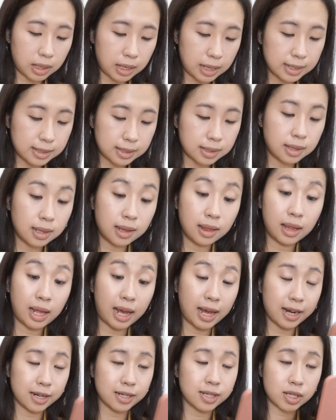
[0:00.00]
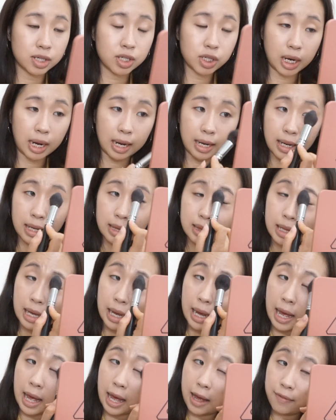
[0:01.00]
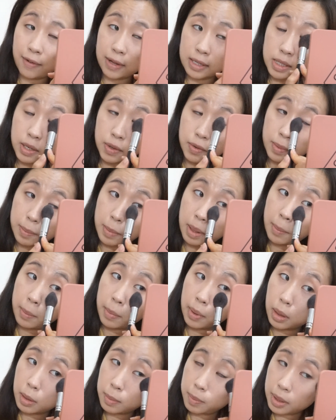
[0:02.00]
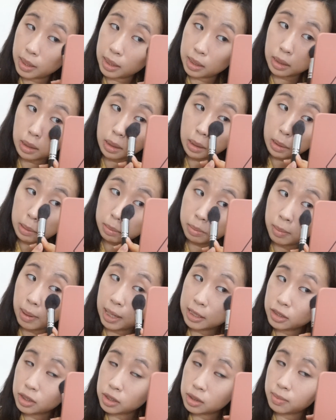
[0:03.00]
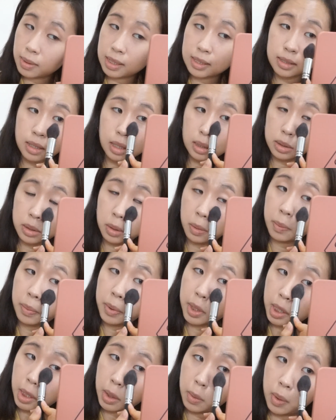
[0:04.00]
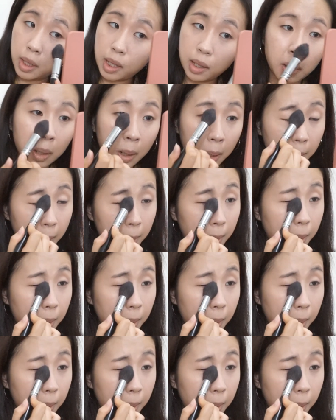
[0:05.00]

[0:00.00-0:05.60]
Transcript: It's the lightest shade that they have, as I remember, but it matches my skin tone pretty well.